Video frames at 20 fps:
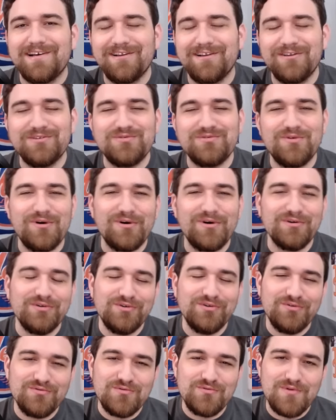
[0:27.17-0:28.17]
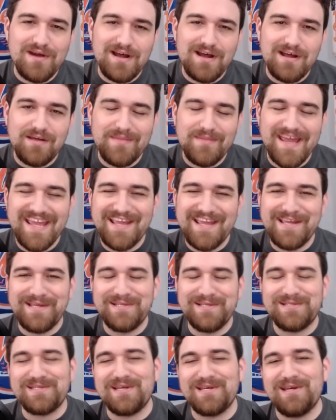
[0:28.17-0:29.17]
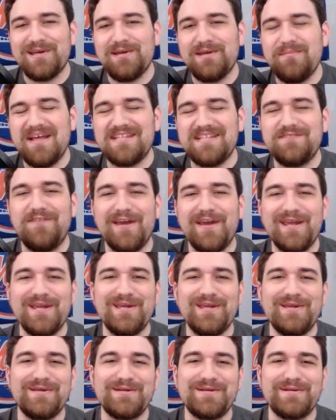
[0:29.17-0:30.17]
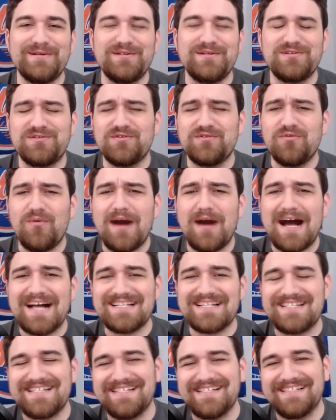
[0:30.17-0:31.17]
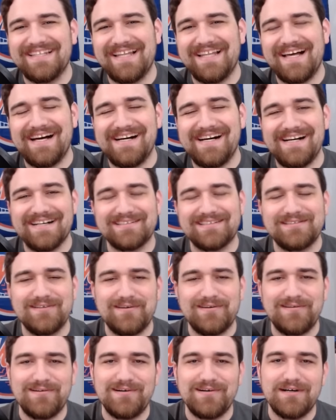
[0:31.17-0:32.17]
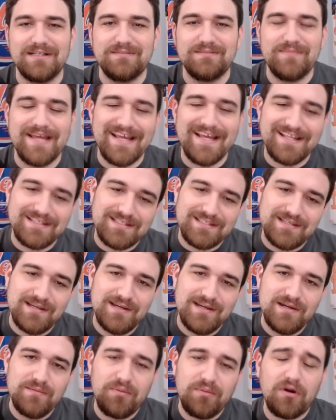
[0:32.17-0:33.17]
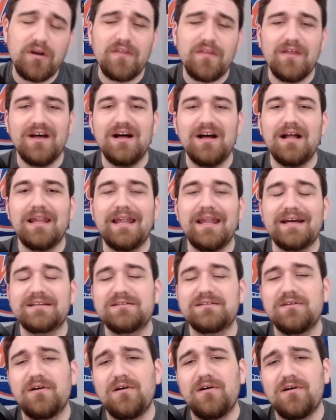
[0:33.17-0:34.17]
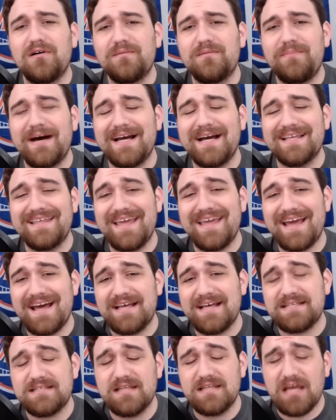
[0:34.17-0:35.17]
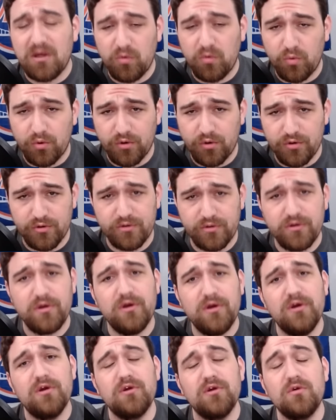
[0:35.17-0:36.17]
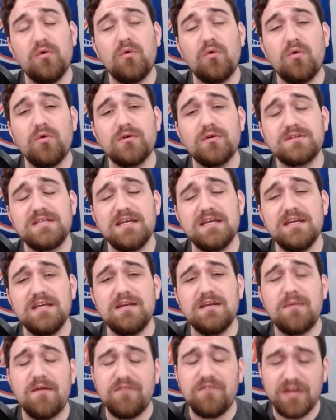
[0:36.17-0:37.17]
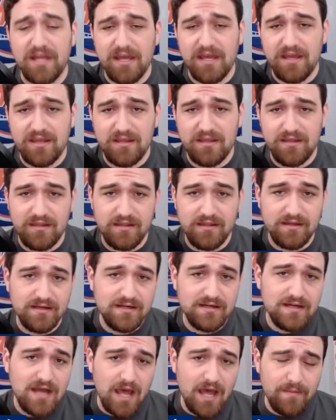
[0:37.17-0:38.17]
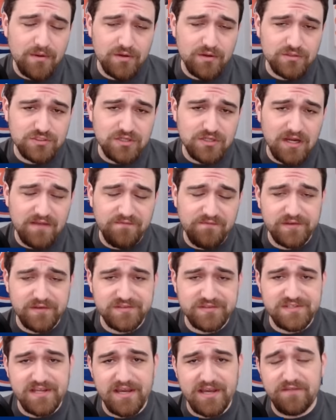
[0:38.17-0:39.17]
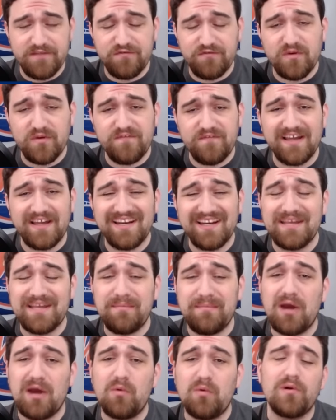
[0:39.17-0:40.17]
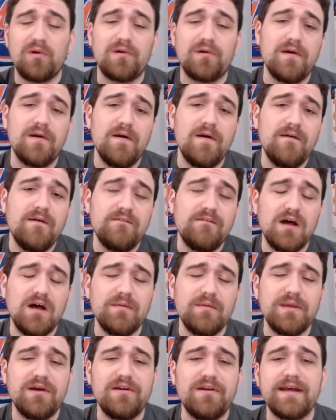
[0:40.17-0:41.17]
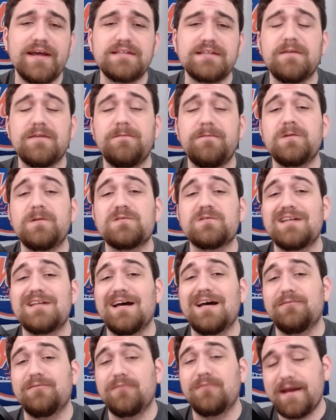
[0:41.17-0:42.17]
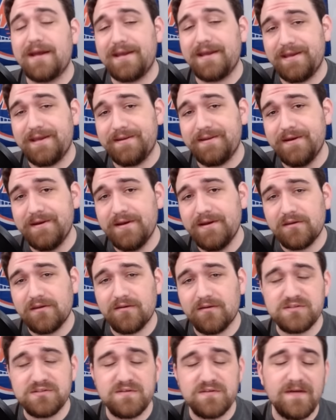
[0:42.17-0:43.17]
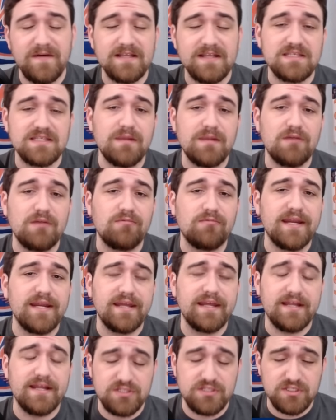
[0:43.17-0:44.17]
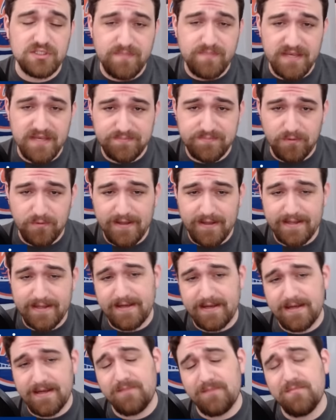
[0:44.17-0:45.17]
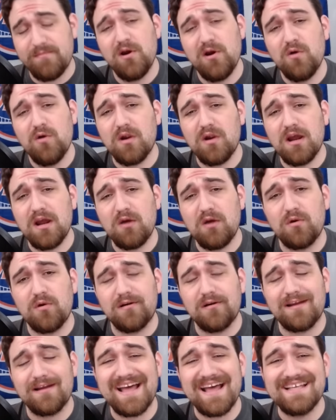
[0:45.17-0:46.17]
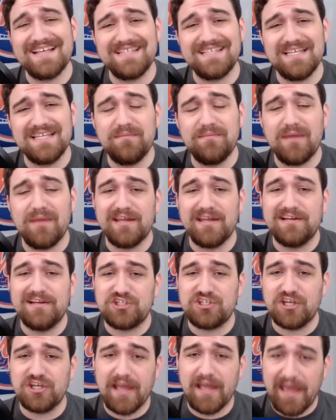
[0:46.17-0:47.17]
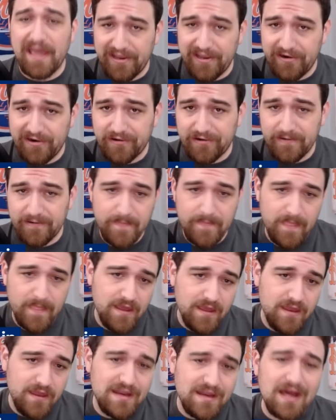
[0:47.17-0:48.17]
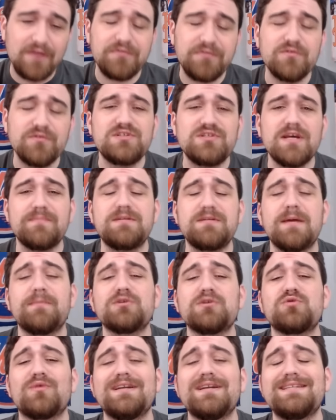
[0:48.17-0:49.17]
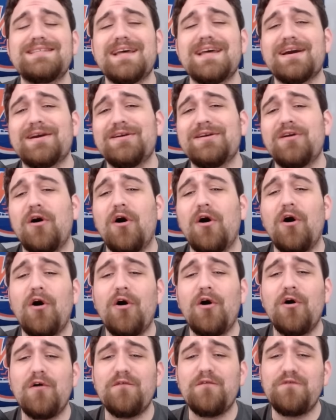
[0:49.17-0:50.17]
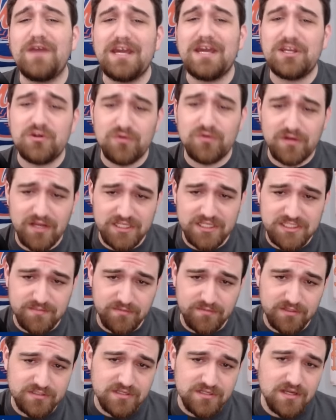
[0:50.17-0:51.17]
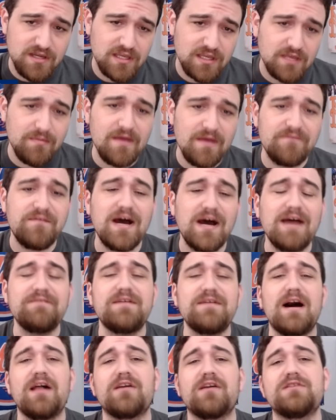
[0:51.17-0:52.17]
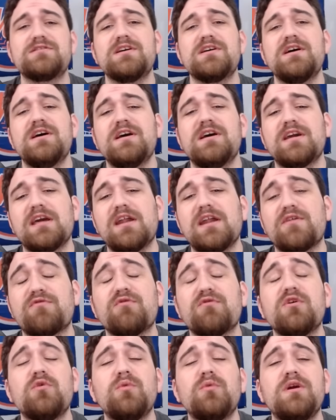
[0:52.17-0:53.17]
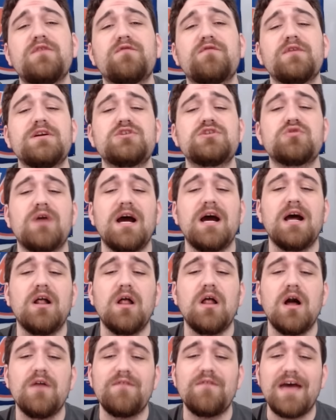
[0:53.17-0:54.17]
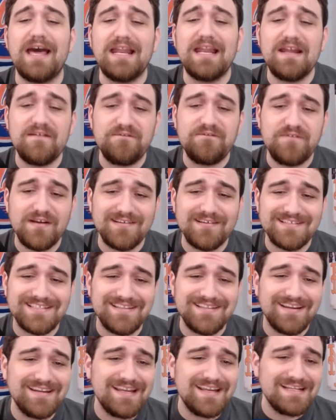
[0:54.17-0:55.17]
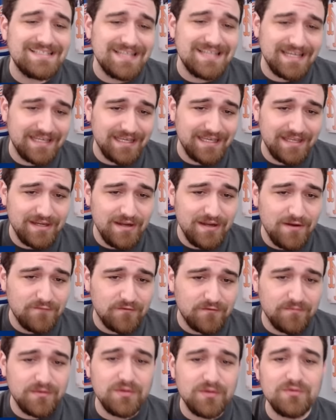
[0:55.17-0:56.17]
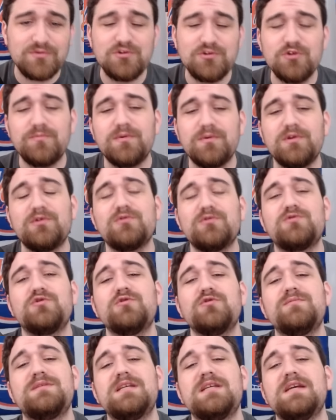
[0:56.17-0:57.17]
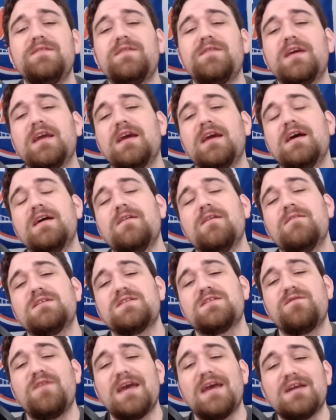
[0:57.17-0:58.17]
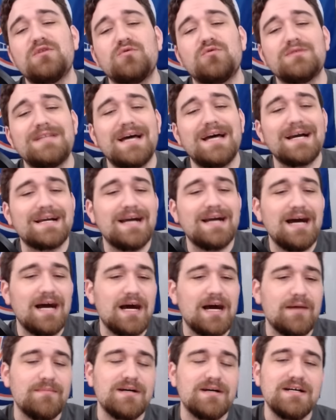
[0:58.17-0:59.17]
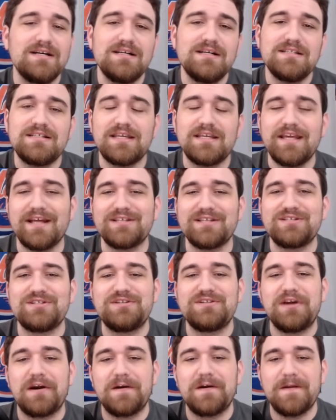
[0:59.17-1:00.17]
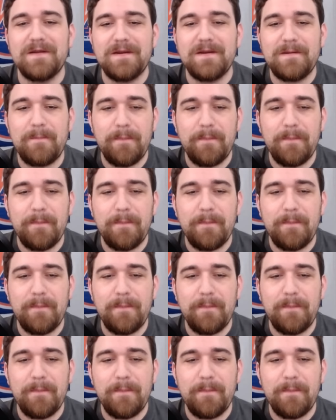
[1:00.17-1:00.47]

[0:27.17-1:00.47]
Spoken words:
Hello to all you amazing Mets fans. You're watching Locked On Mets, part of the Locked On Podcast Network, your team every day. I'm your host, Ryan Finkelstein. If you want to find any of my work, follow me on X at Finkelstein Ryan. You can also find some of my writing at justbaseball.com, where I work as the managing editor. Now through September 22nd, all FanDuel customers can bet $5 and get a three-week free trial of NFL Sunday Ticket from YouTube and YouTube TV. Visit FanDuel.com to get started.